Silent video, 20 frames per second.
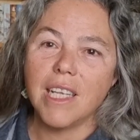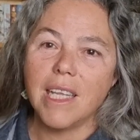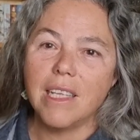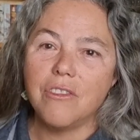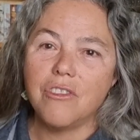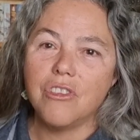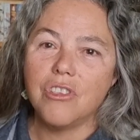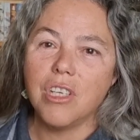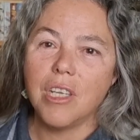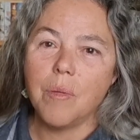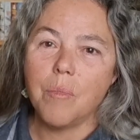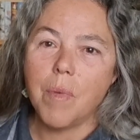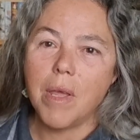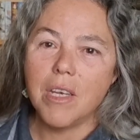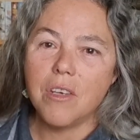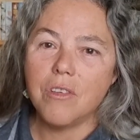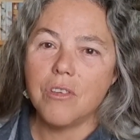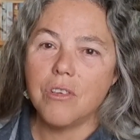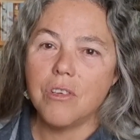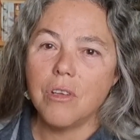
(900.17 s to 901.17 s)
allegedly
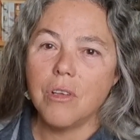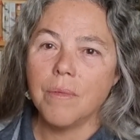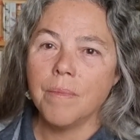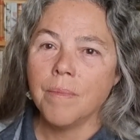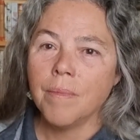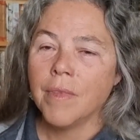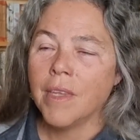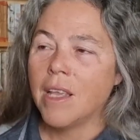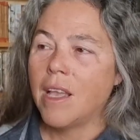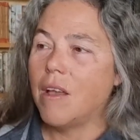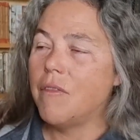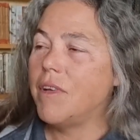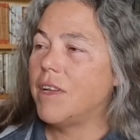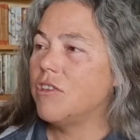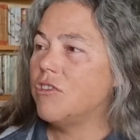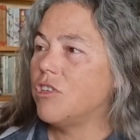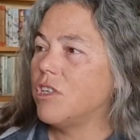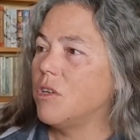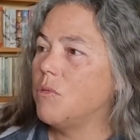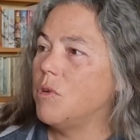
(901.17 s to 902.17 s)
meant to do.
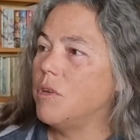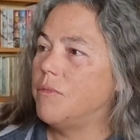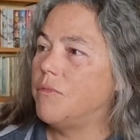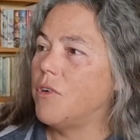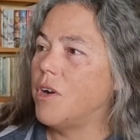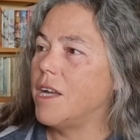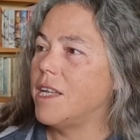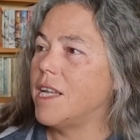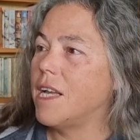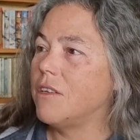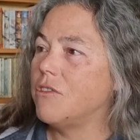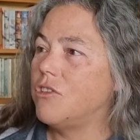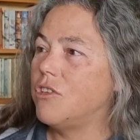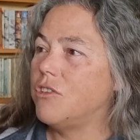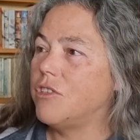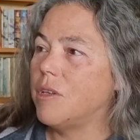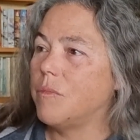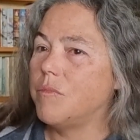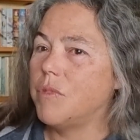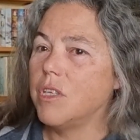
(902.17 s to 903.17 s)
Eventually we find out
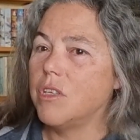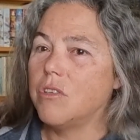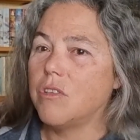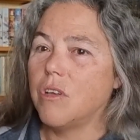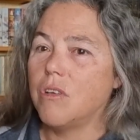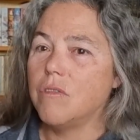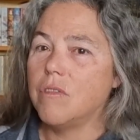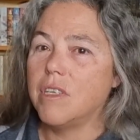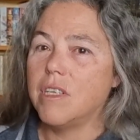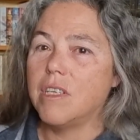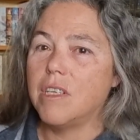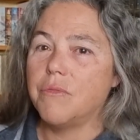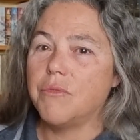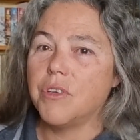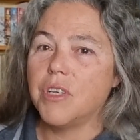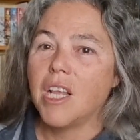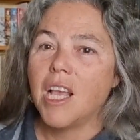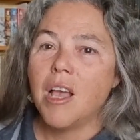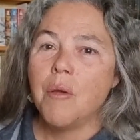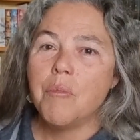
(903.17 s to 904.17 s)
she's something totally
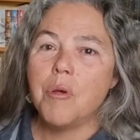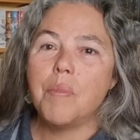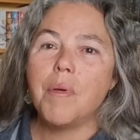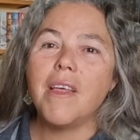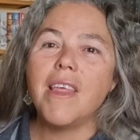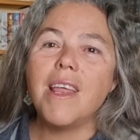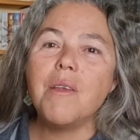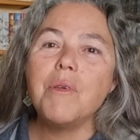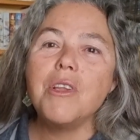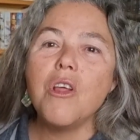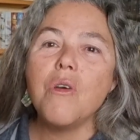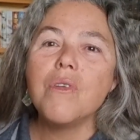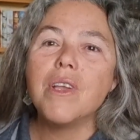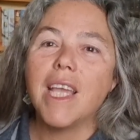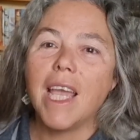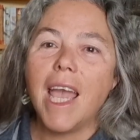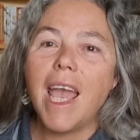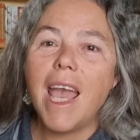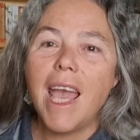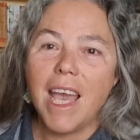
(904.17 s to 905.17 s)
different, but by then we
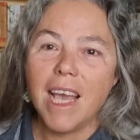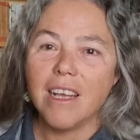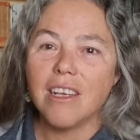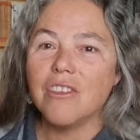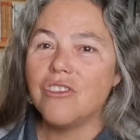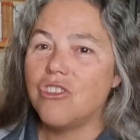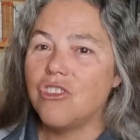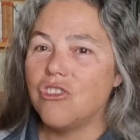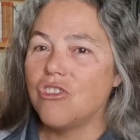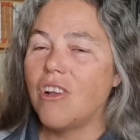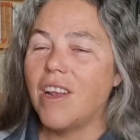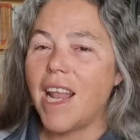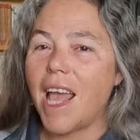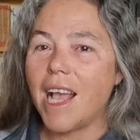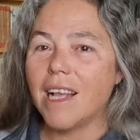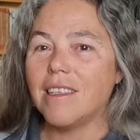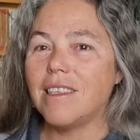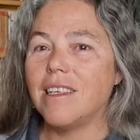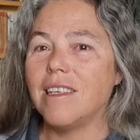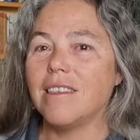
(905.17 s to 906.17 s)
don't care because she's not
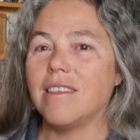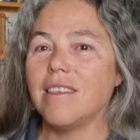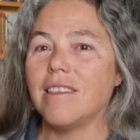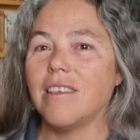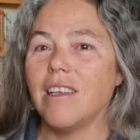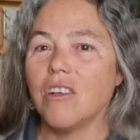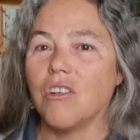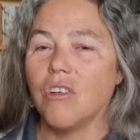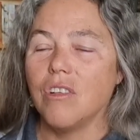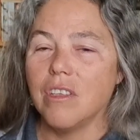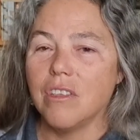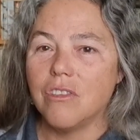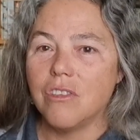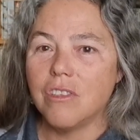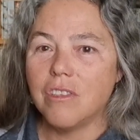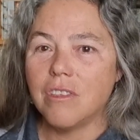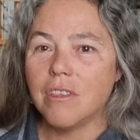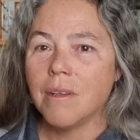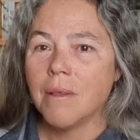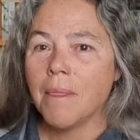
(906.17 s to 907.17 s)
acting as a
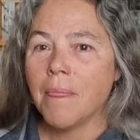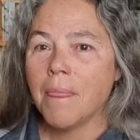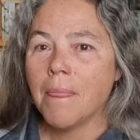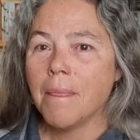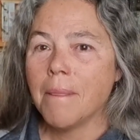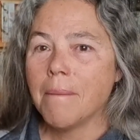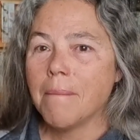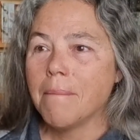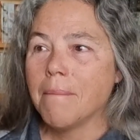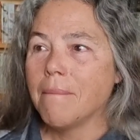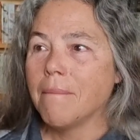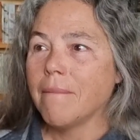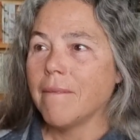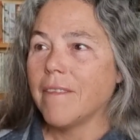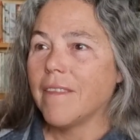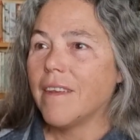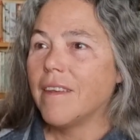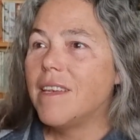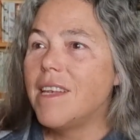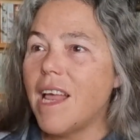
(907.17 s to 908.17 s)
psychologist.
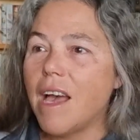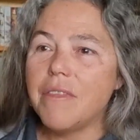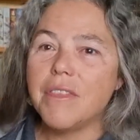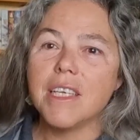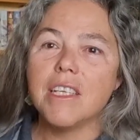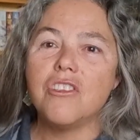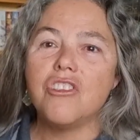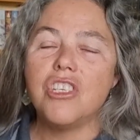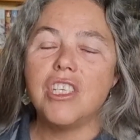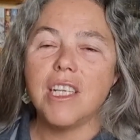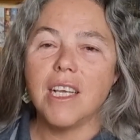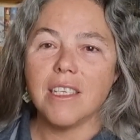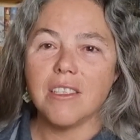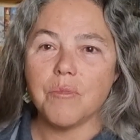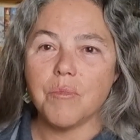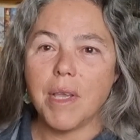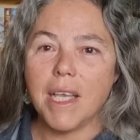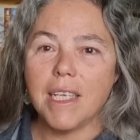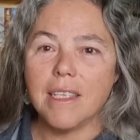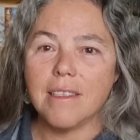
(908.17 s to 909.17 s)
Nothing she
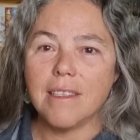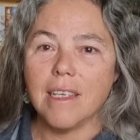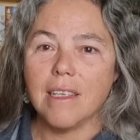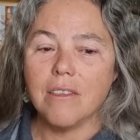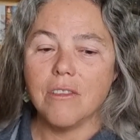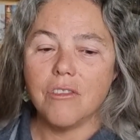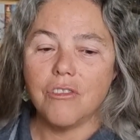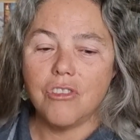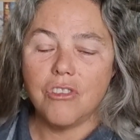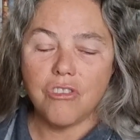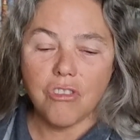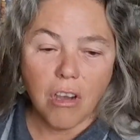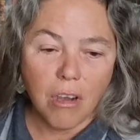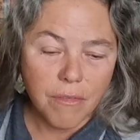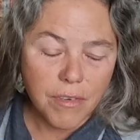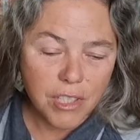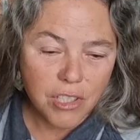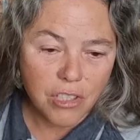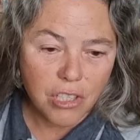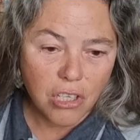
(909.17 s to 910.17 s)
does makes sense. She's
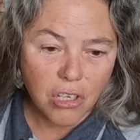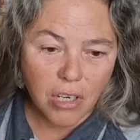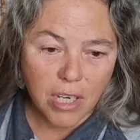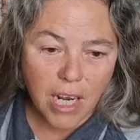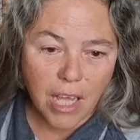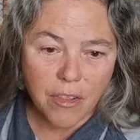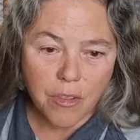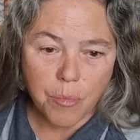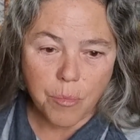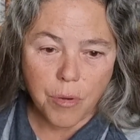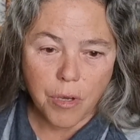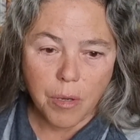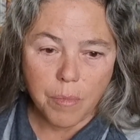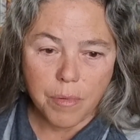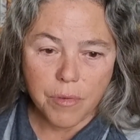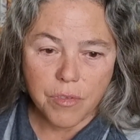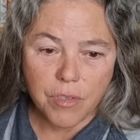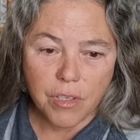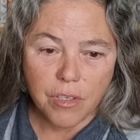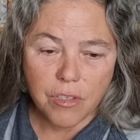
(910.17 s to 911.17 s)
obviously got other
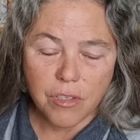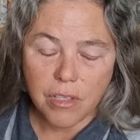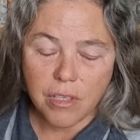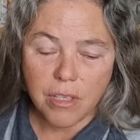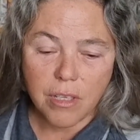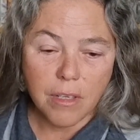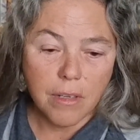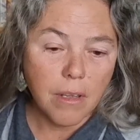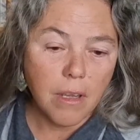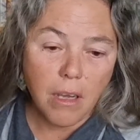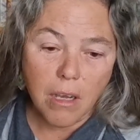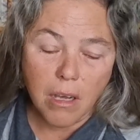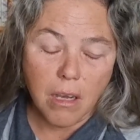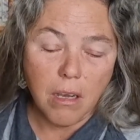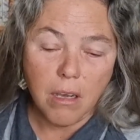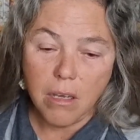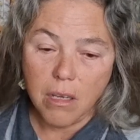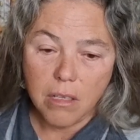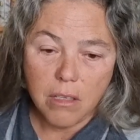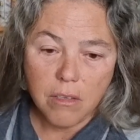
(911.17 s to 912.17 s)
purposes. Ugh,
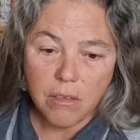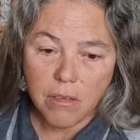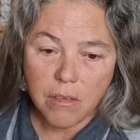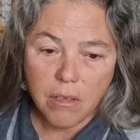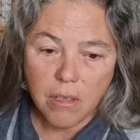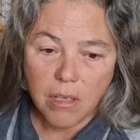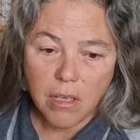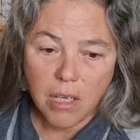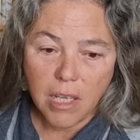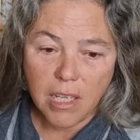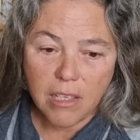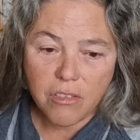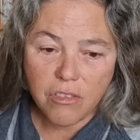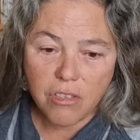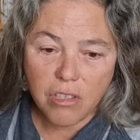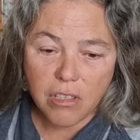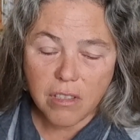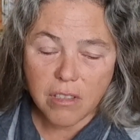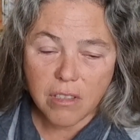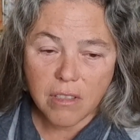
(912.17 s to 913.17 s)

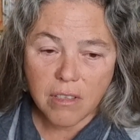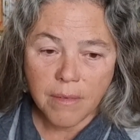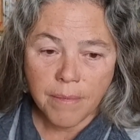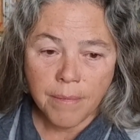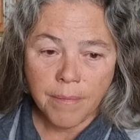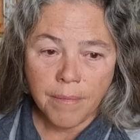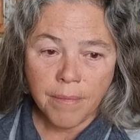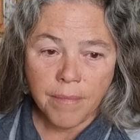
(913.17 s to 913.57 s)
it's just,